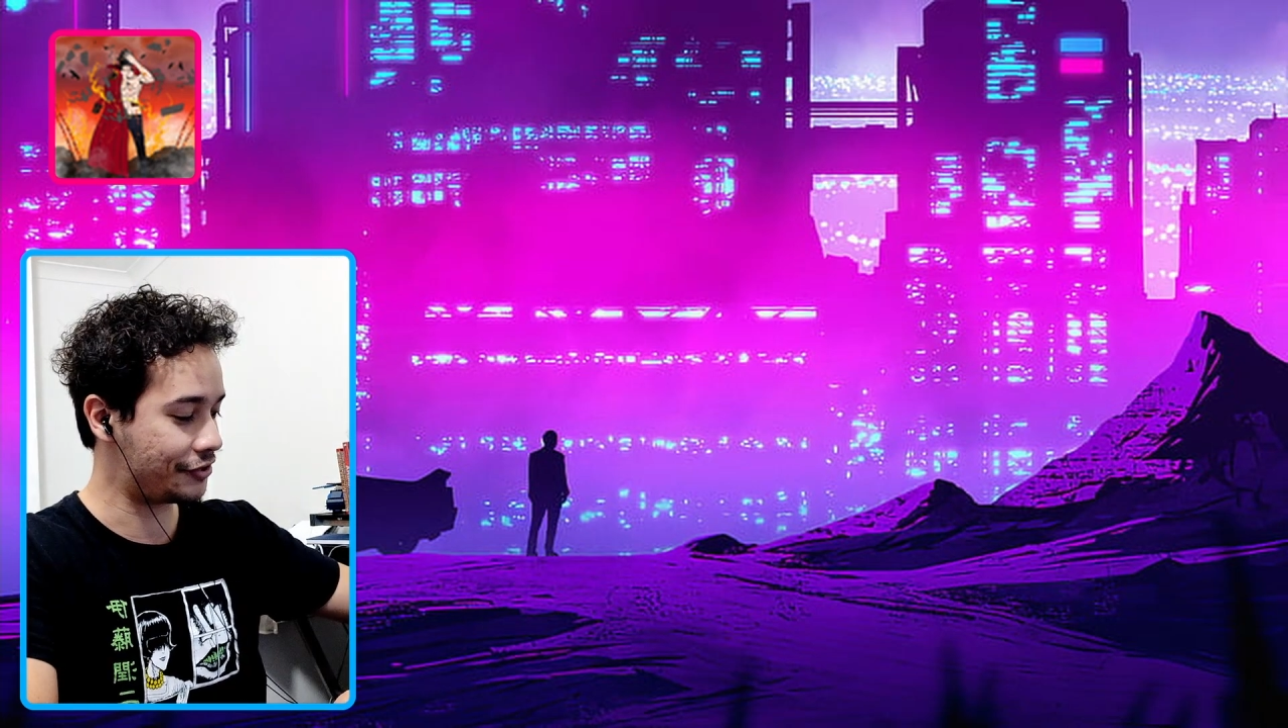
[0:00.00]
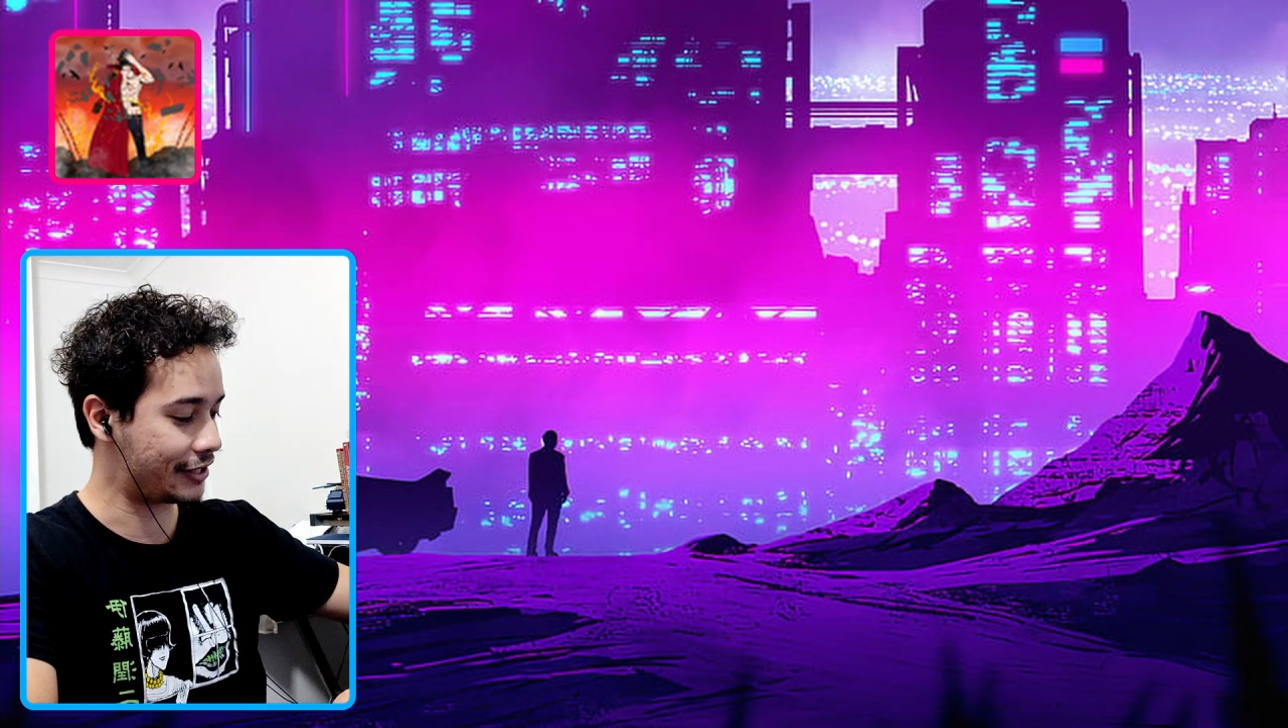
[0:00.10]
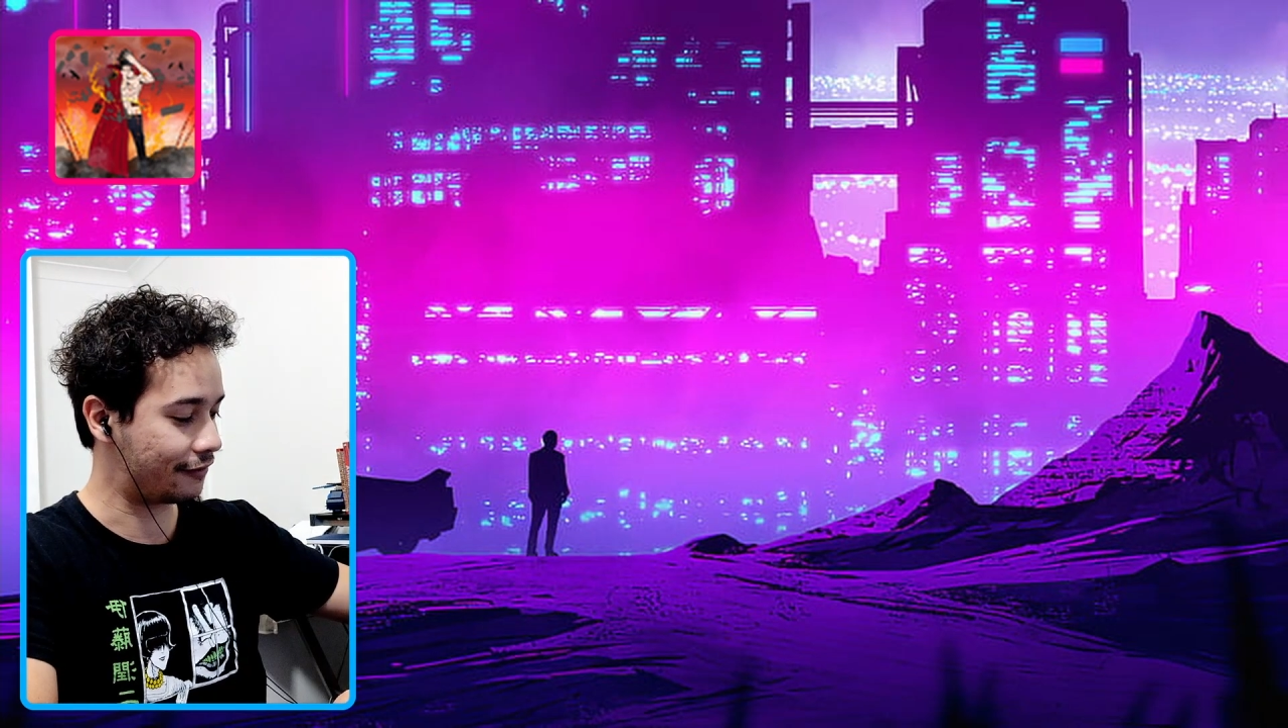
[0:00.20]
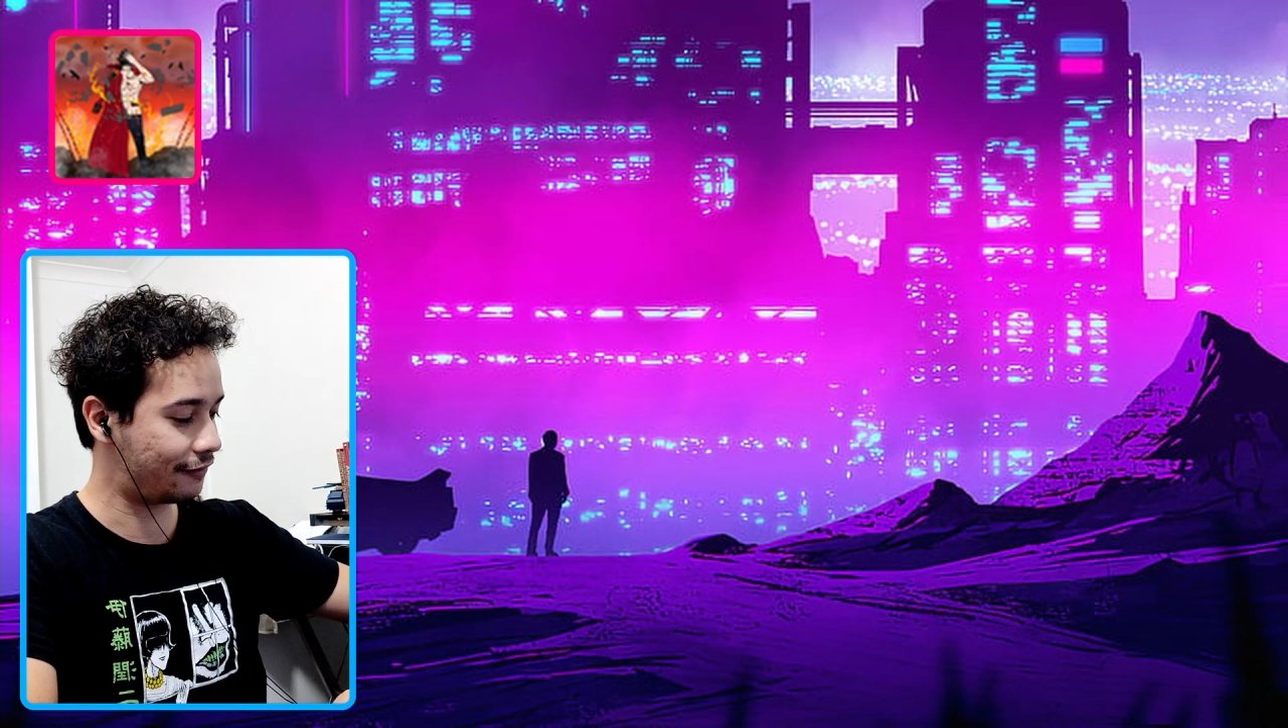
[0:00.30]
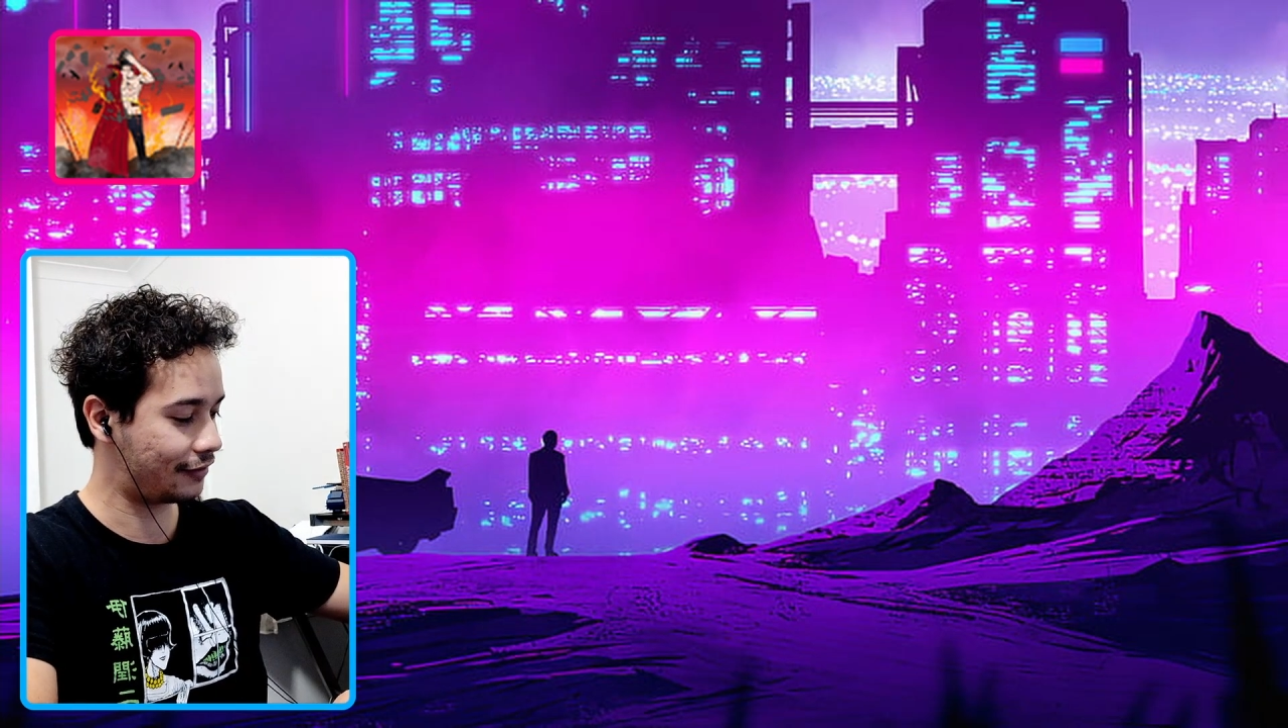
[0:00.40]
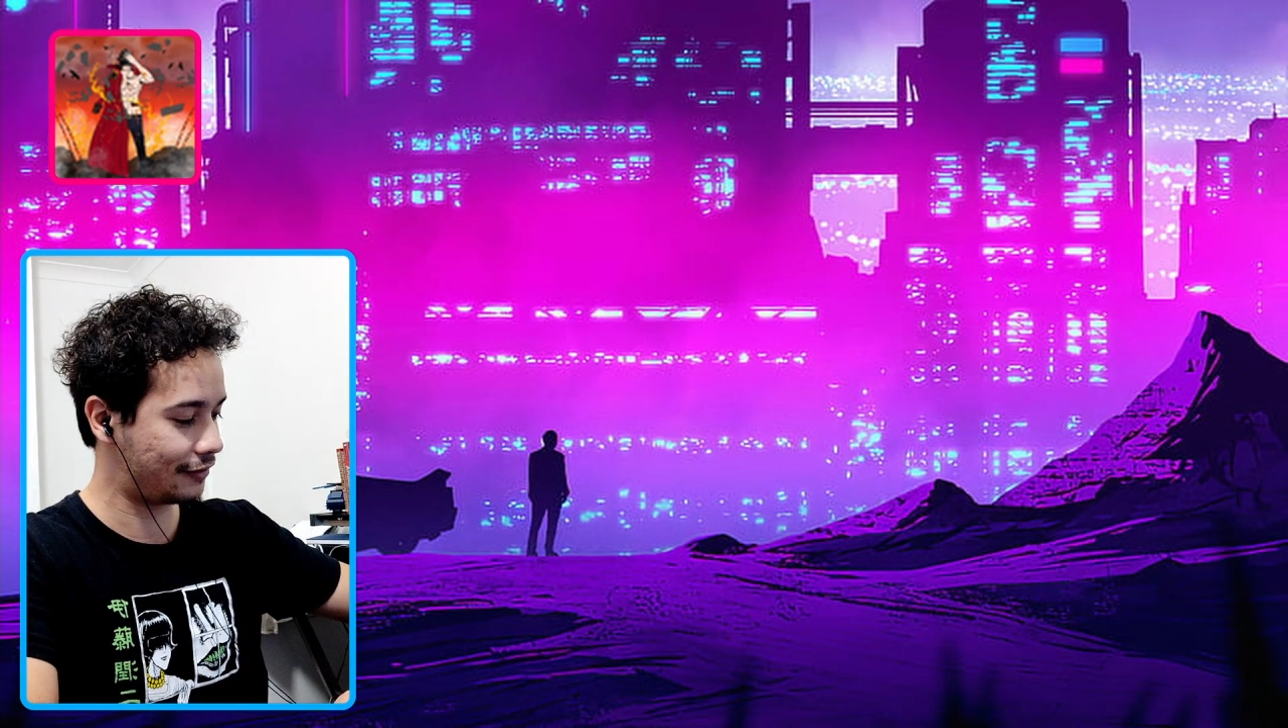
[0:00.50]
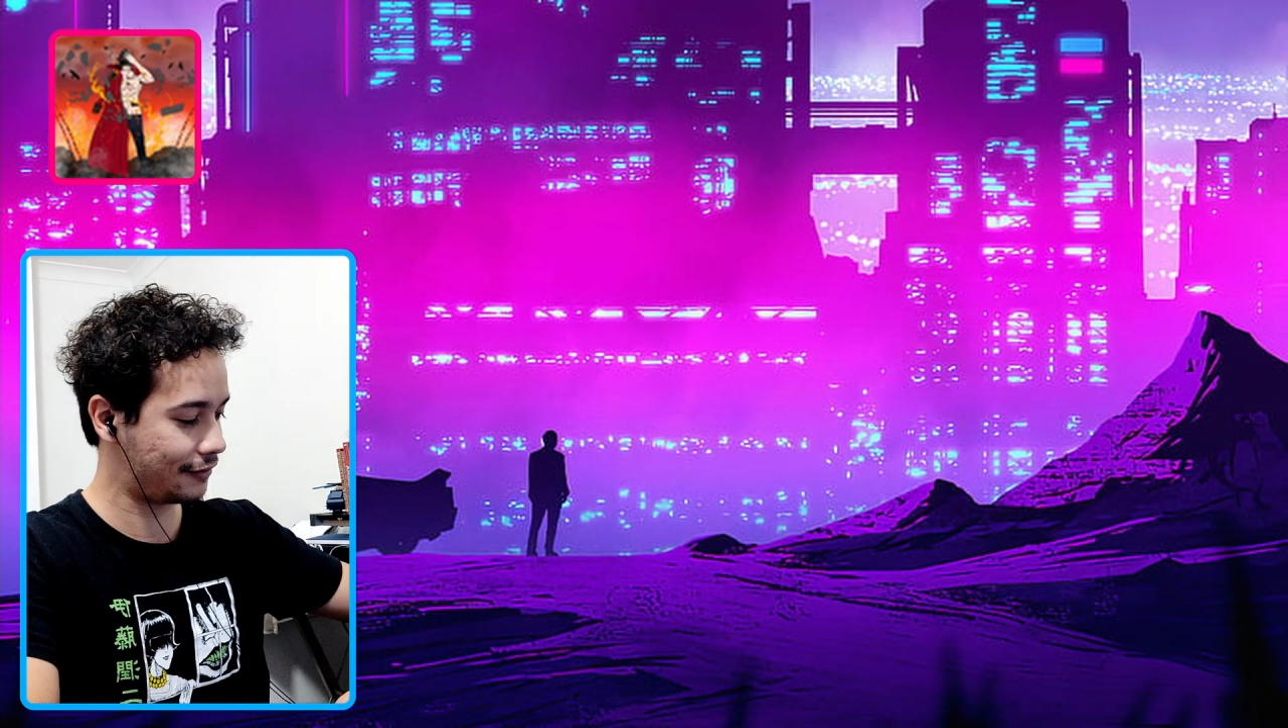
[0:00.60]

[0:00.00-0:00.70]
yourself?